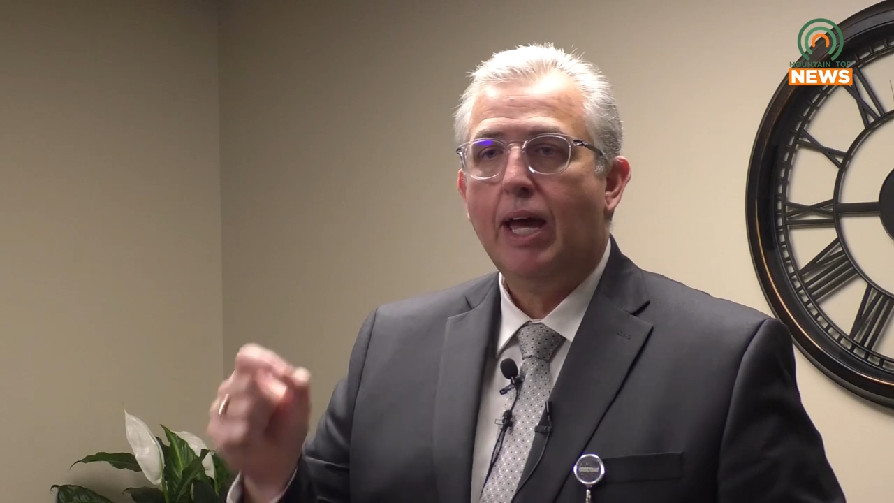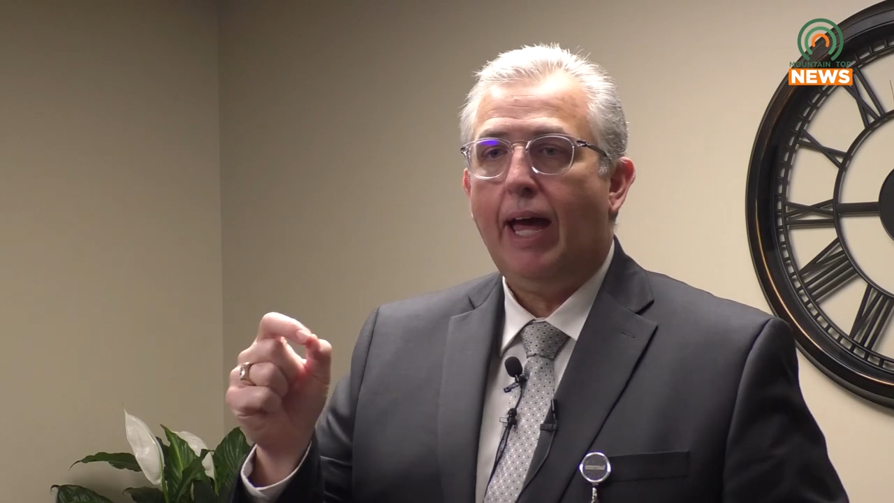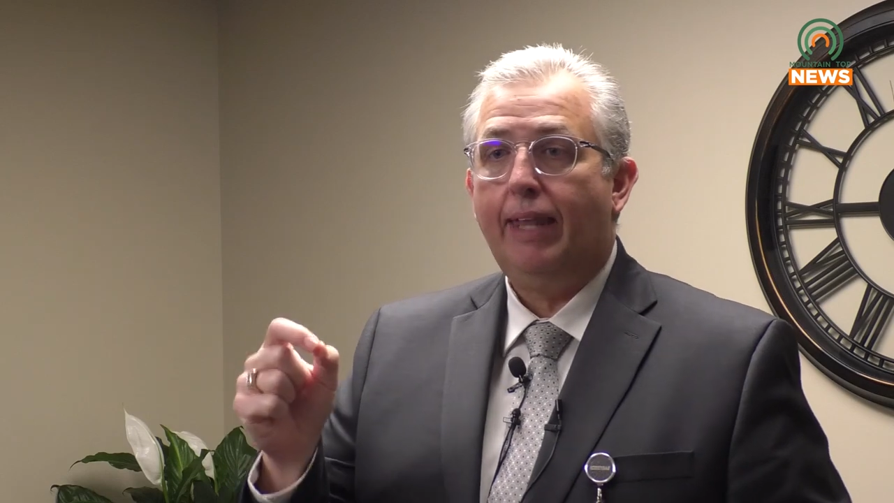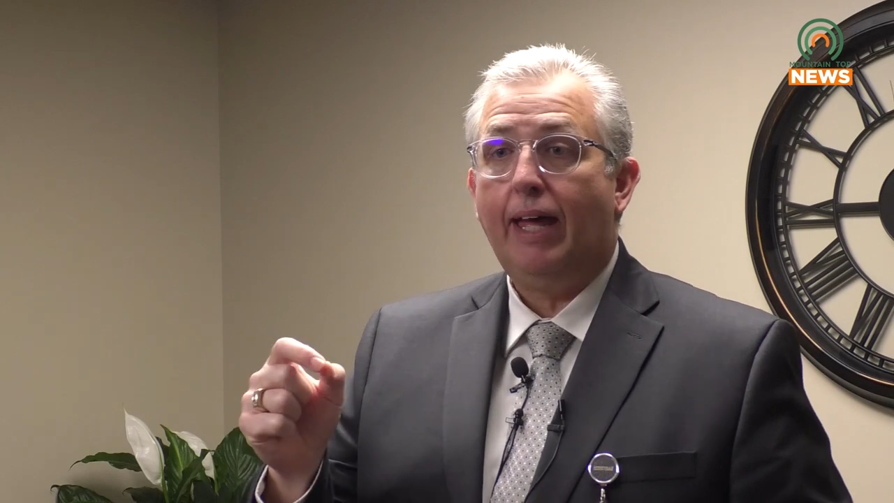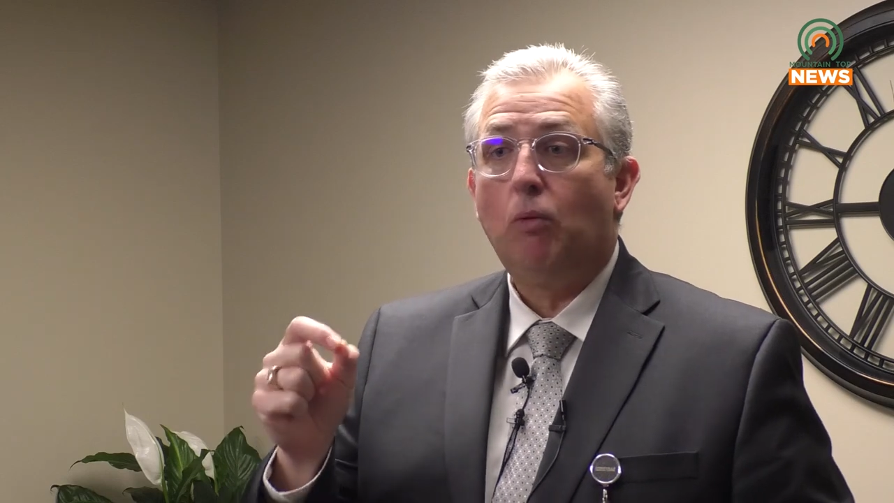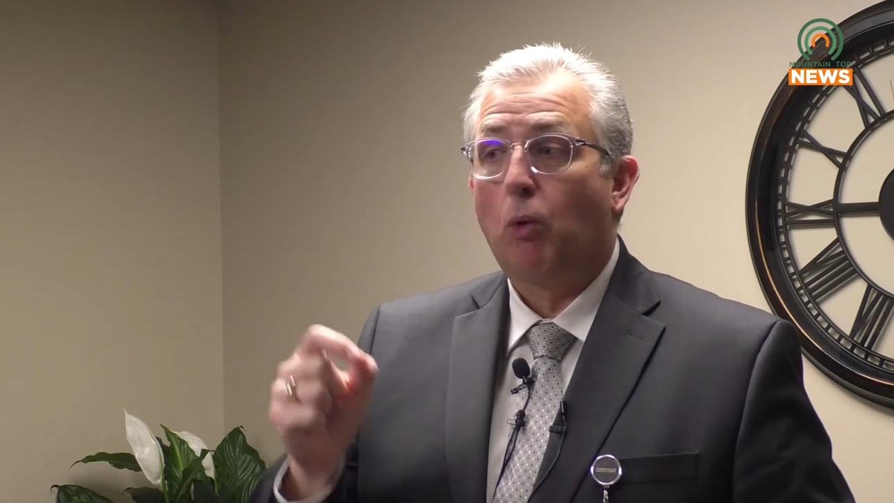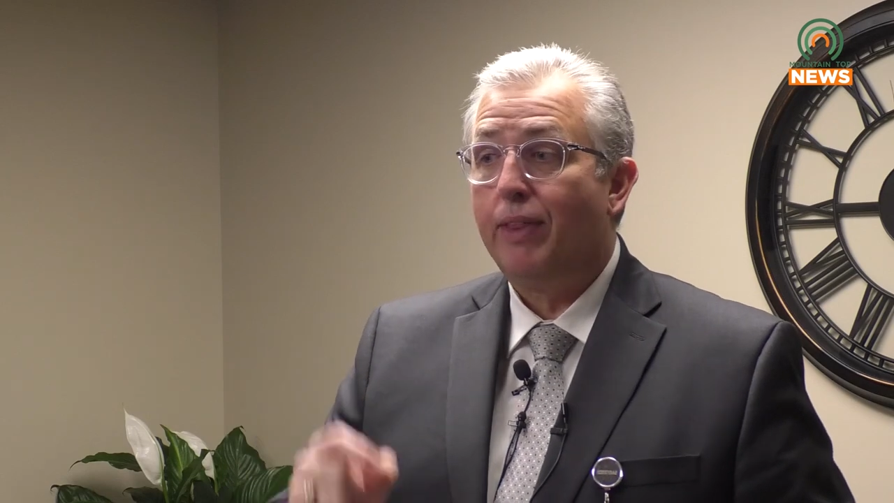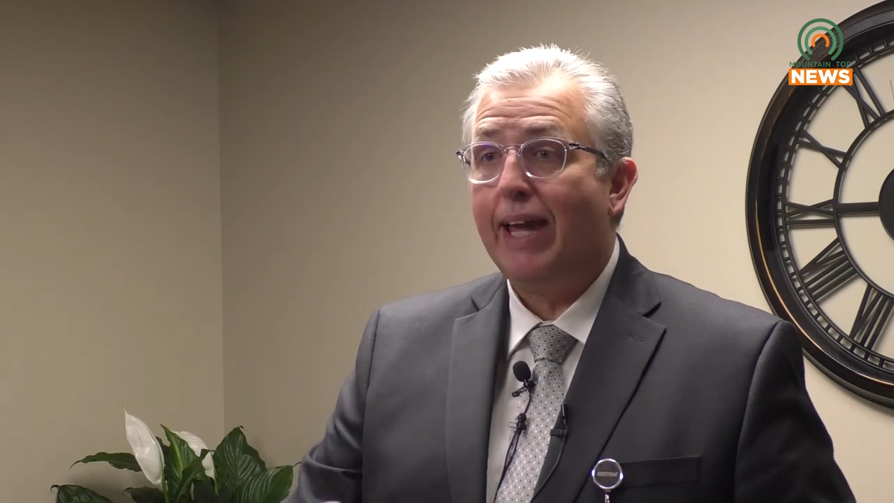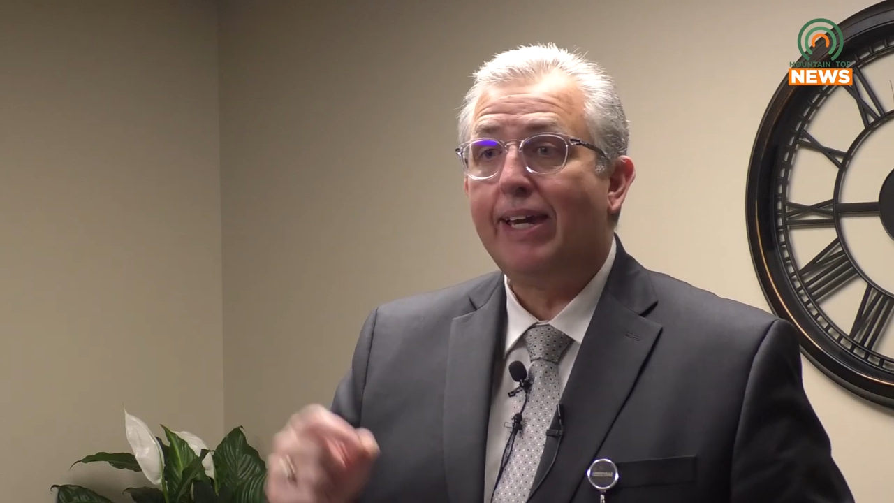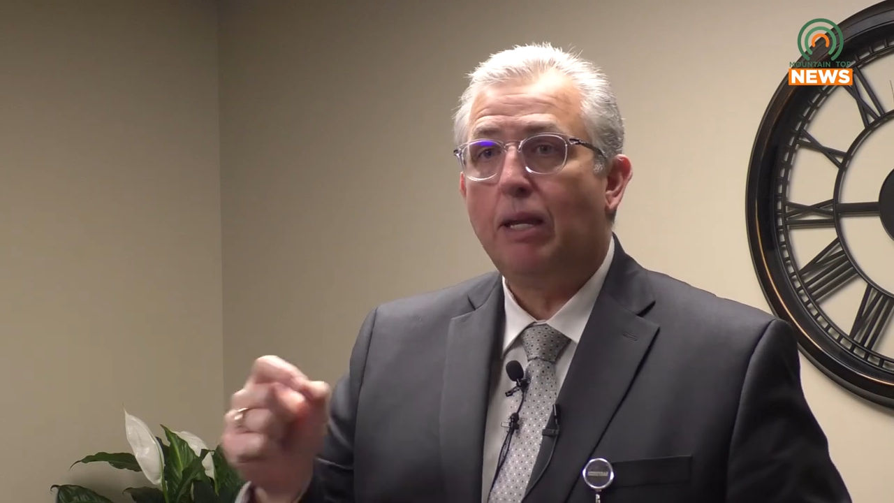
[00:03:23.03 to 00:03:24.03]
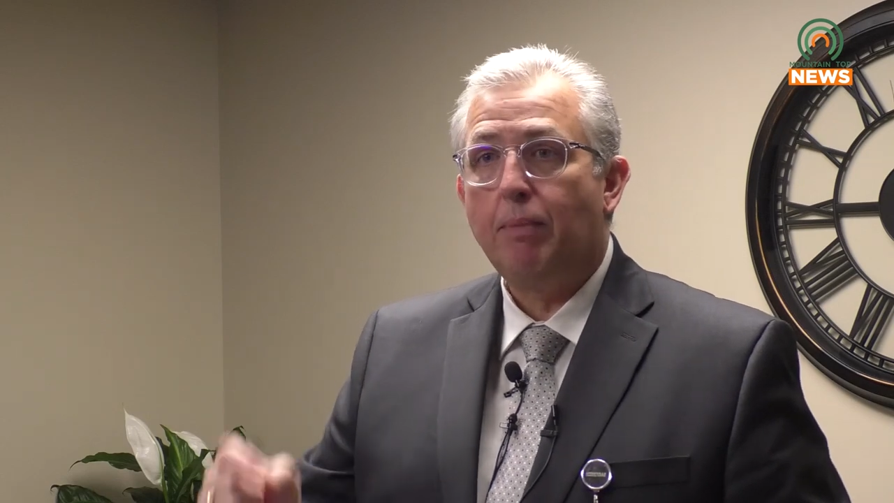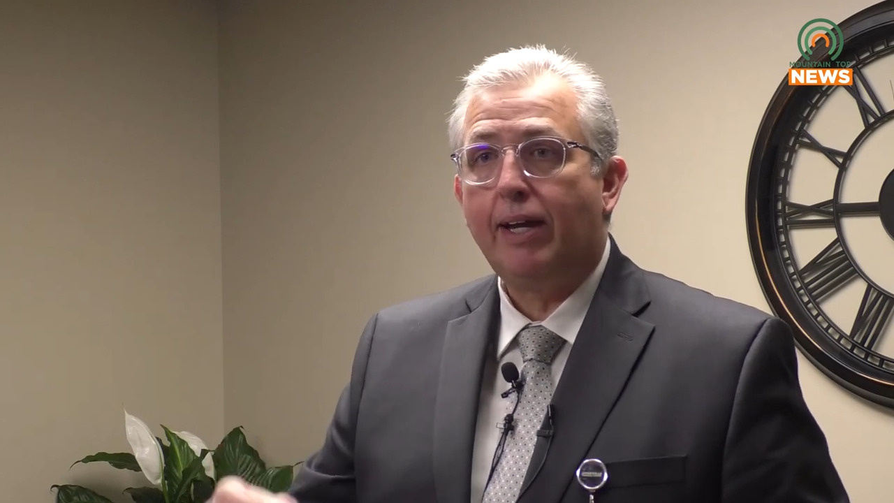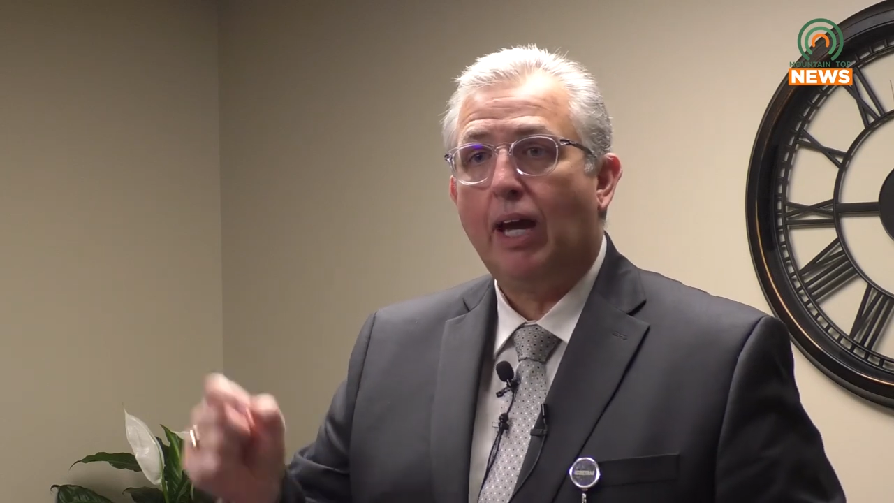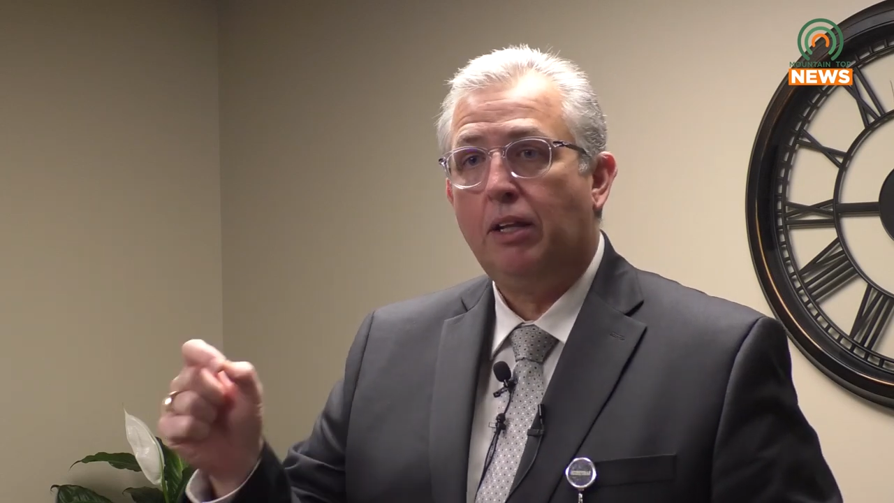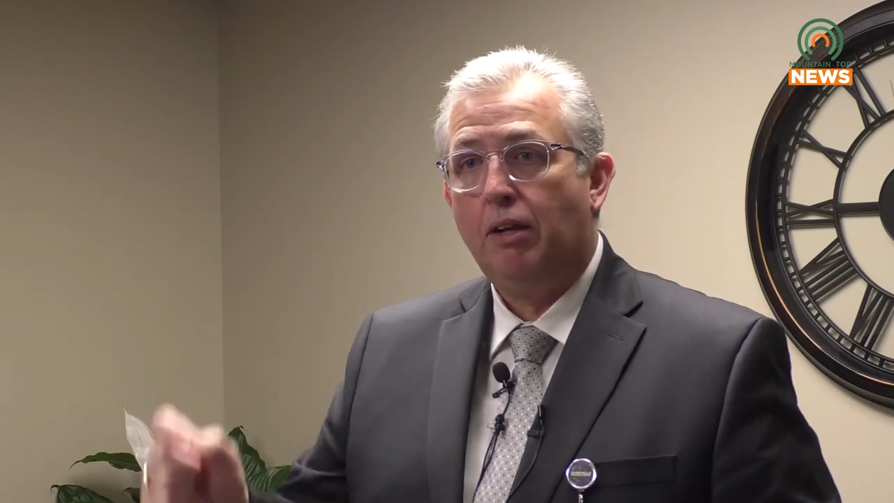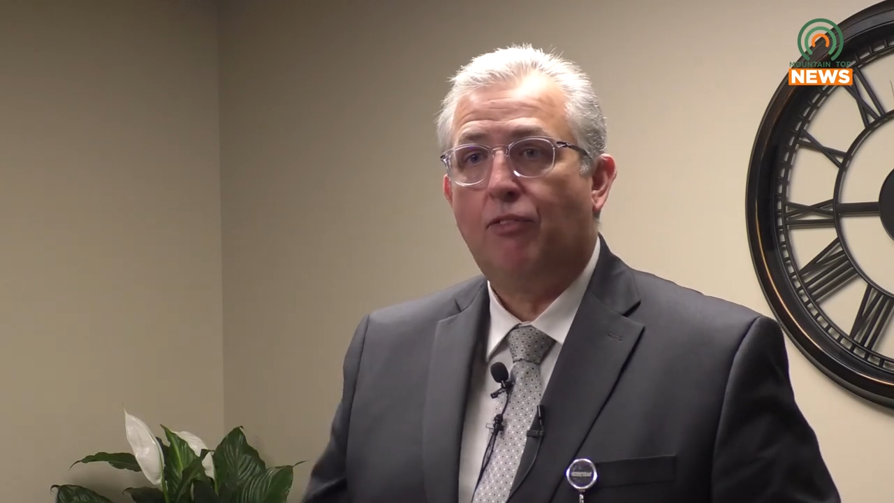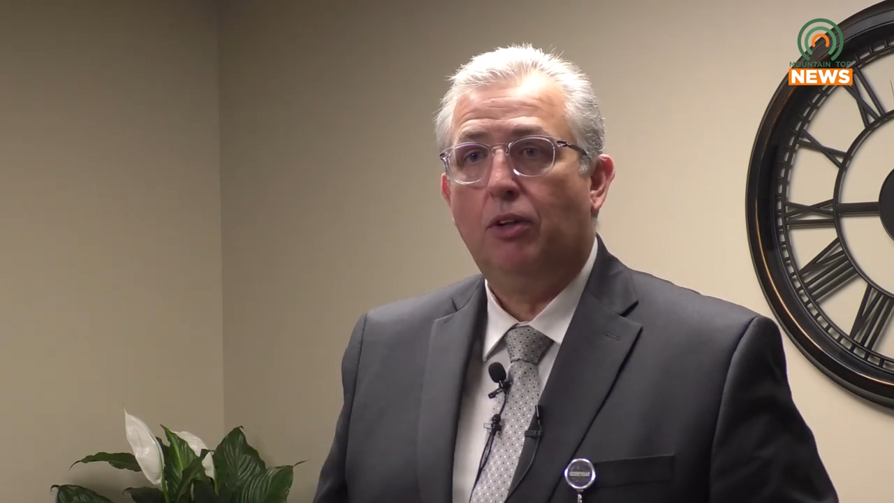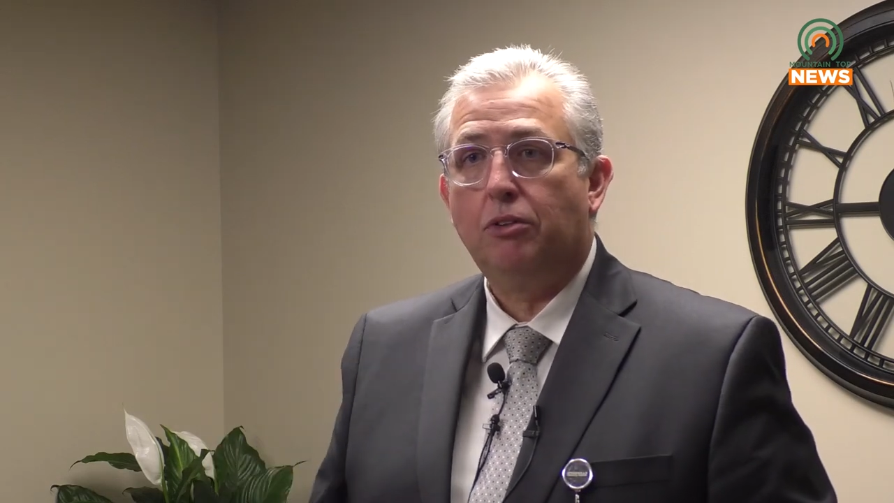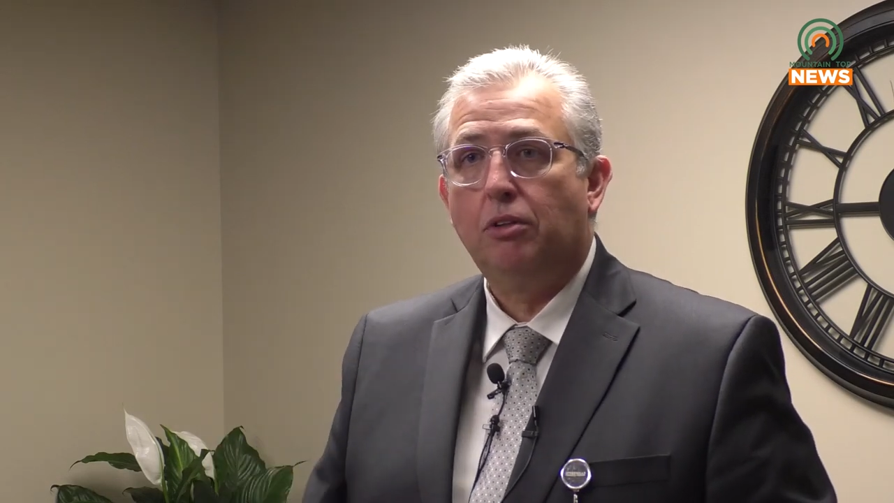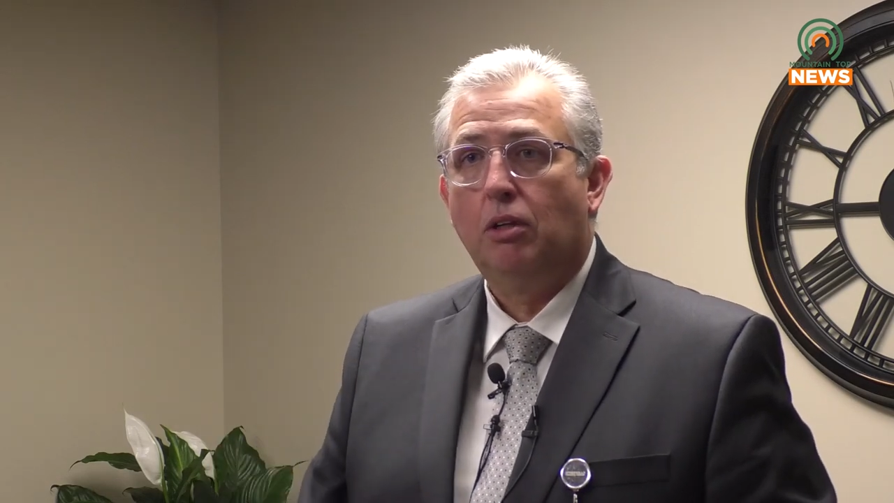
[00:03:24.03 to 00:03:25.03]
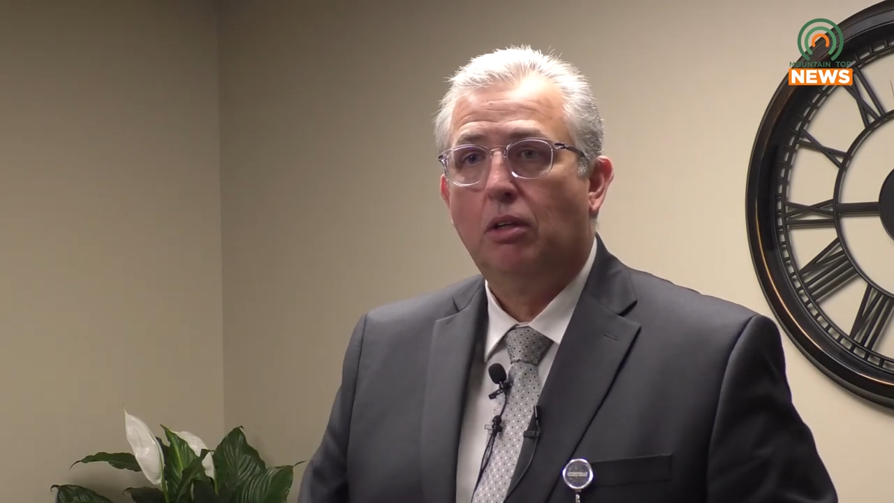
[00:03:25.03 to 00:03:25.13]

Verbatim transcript: and that where they can make a difference.